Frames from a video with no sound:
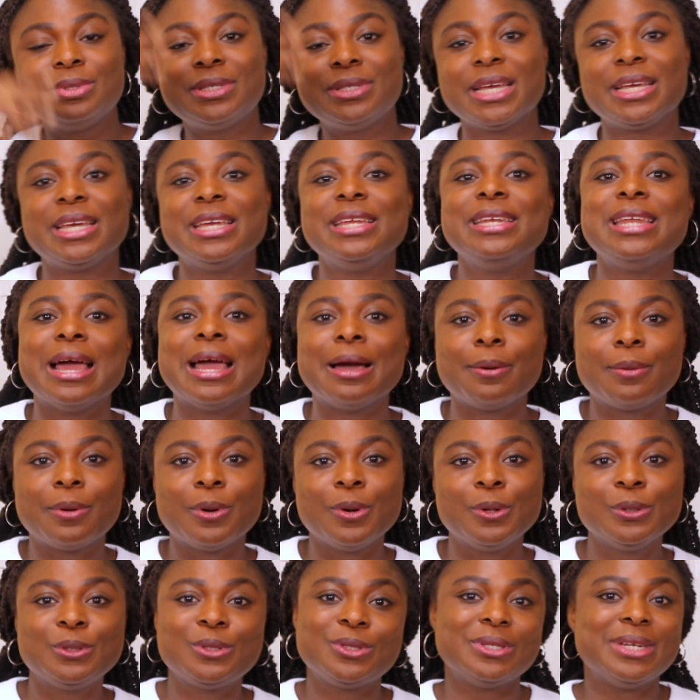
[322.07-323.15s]
taking their
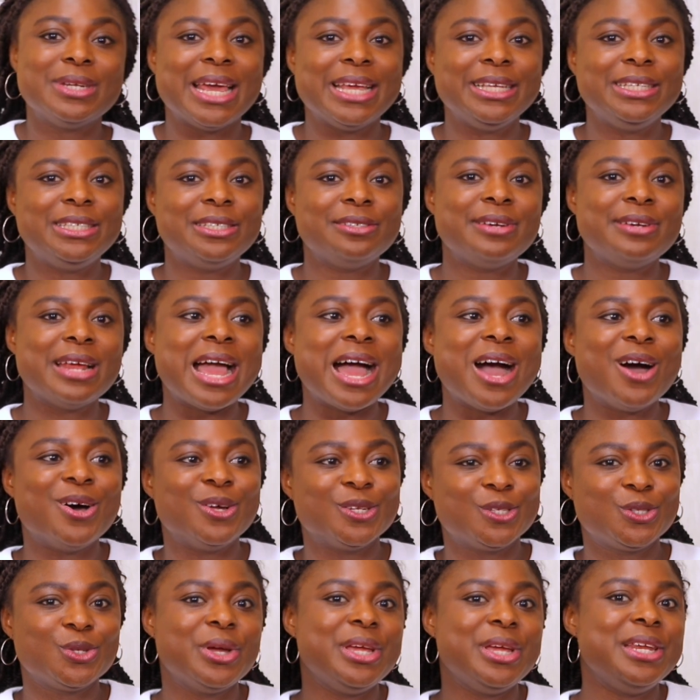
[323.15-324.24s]
clothes to Nigeria
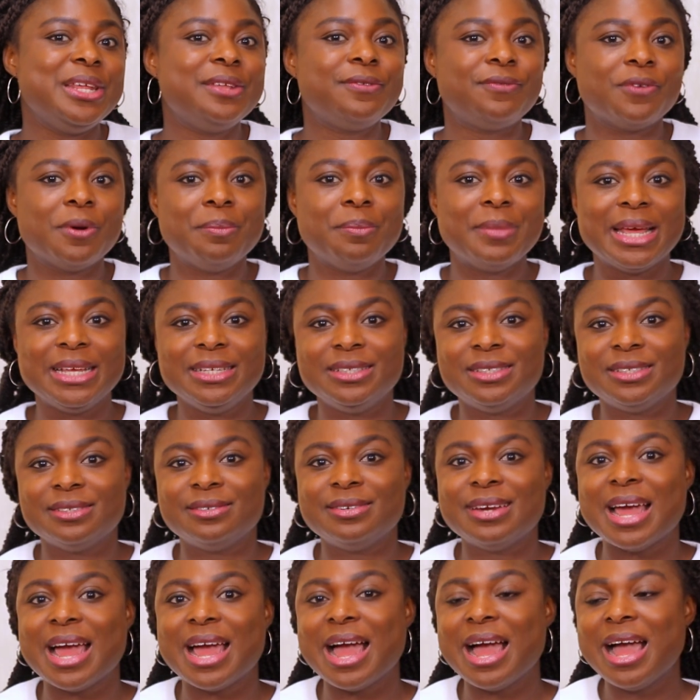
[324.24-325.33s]
or sewing it from
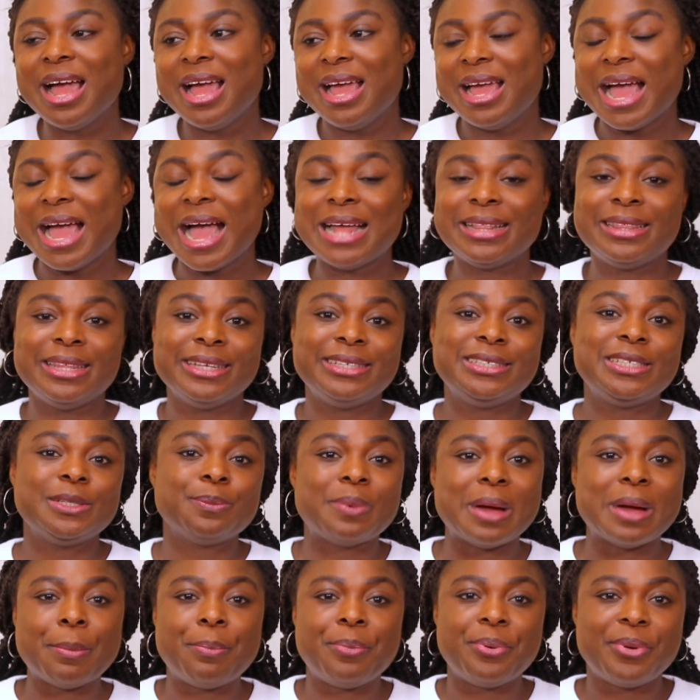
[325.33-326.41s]
Nigeria at a
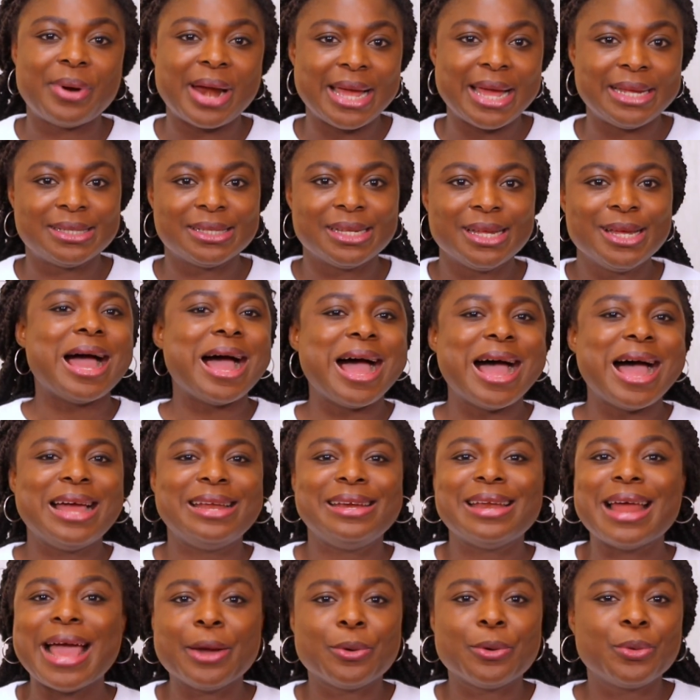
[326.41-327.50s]
cheaper price.
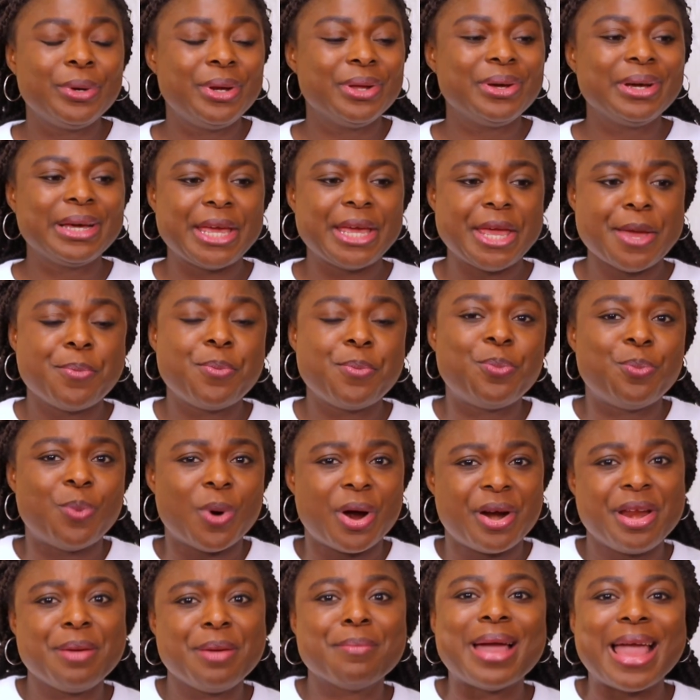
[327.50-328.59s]
And I couldn't keep
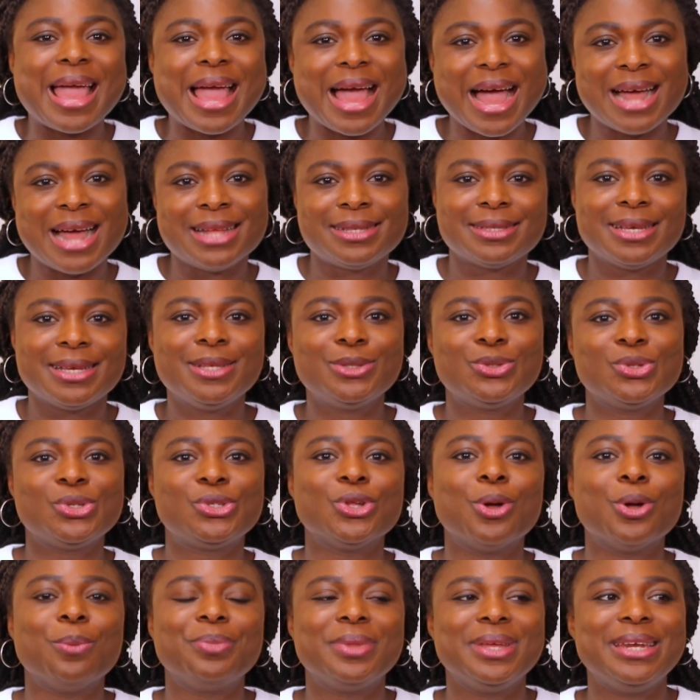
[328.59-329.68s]
pouring my heart into
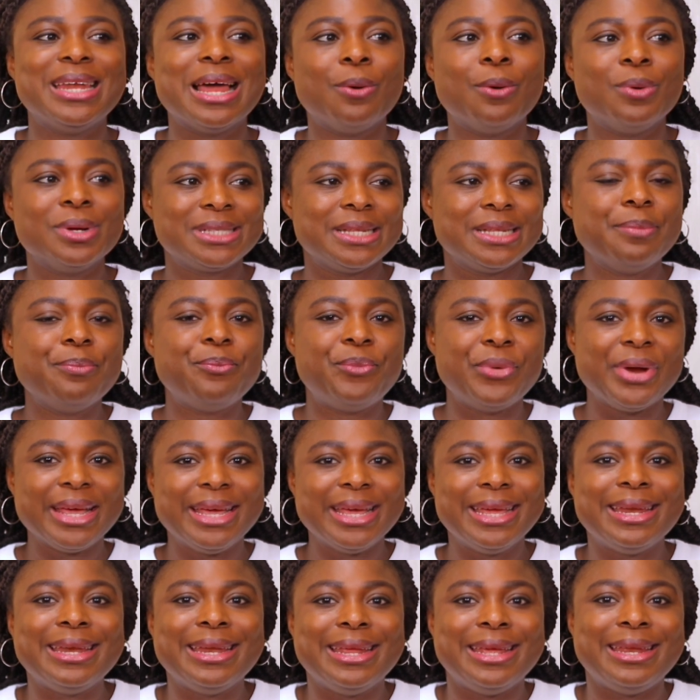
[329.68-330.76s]
something that wasn't
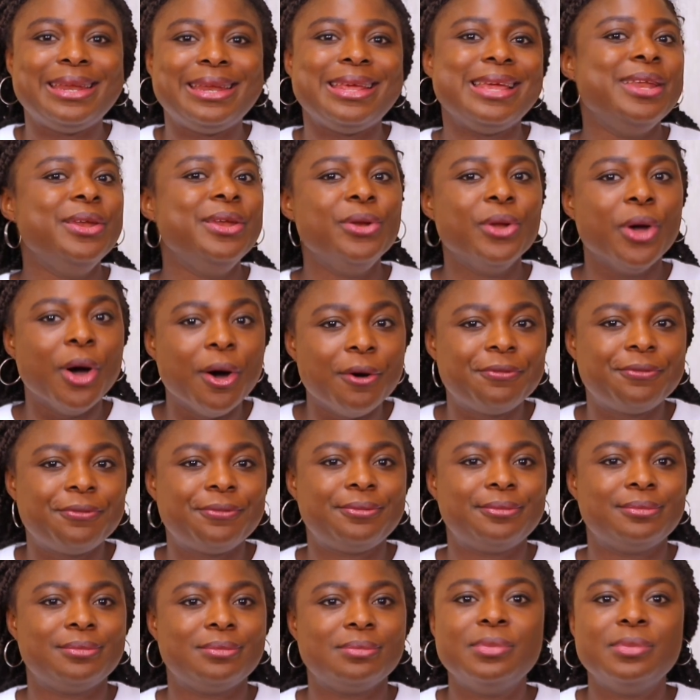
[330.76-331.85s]
bringing in
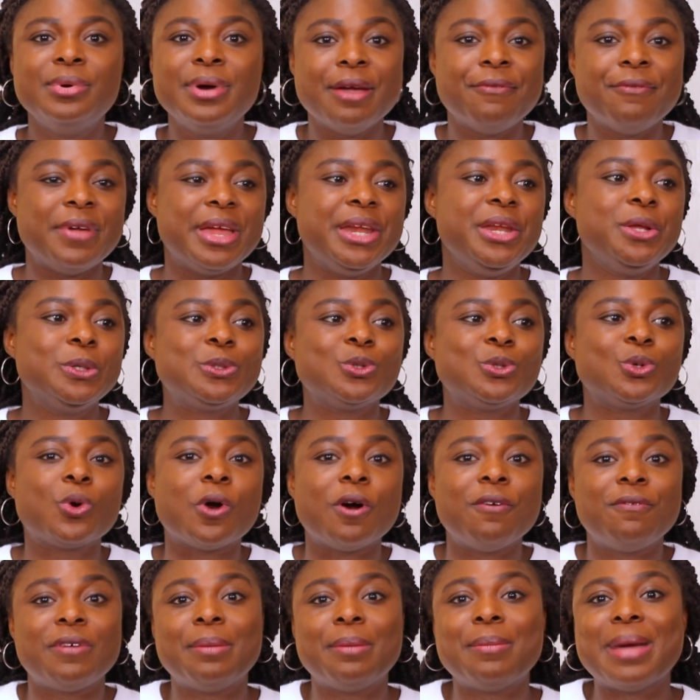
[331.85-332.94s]
enough revenue to
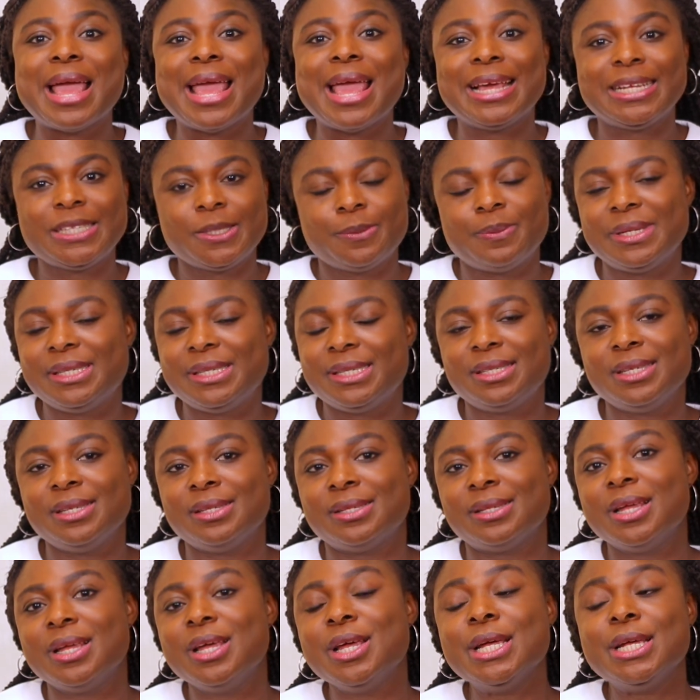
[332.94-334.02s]
cover my
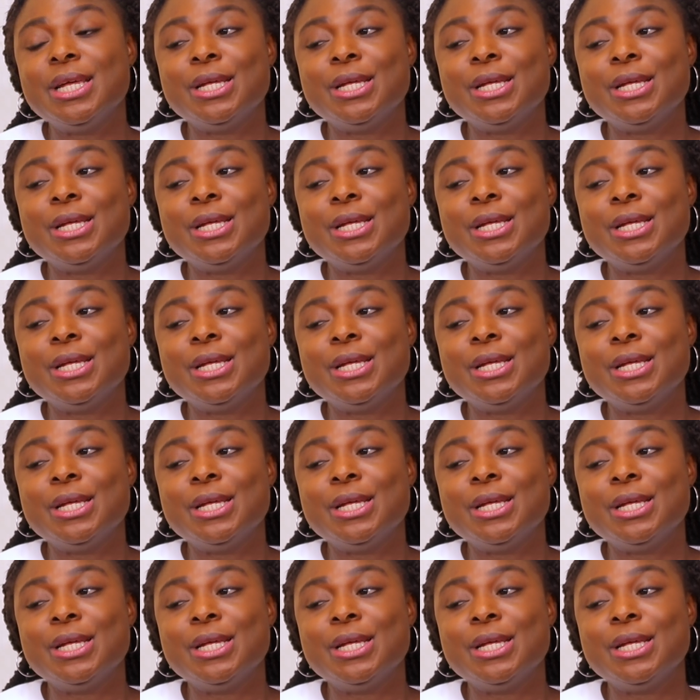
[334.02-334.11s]
expenses.